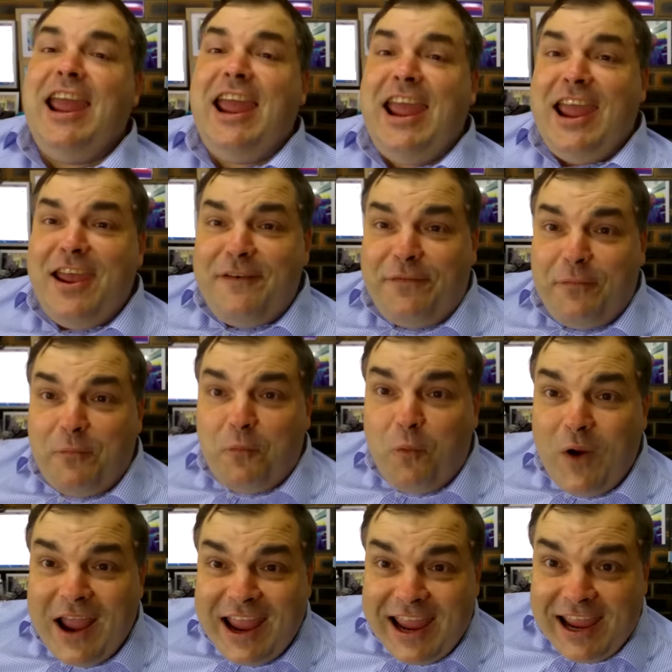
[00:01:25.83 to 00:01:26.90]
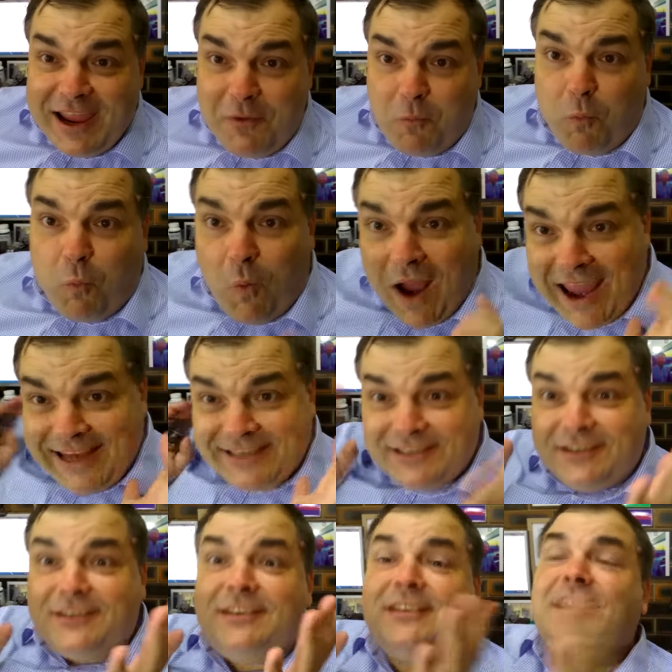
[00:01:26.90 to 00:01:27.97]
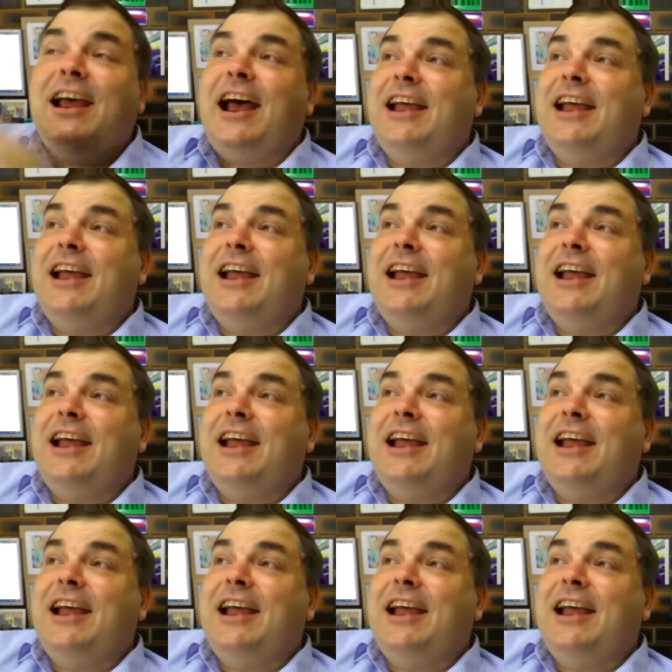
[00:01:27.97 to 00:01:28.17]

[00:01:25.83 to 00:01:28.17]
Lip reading: if we waited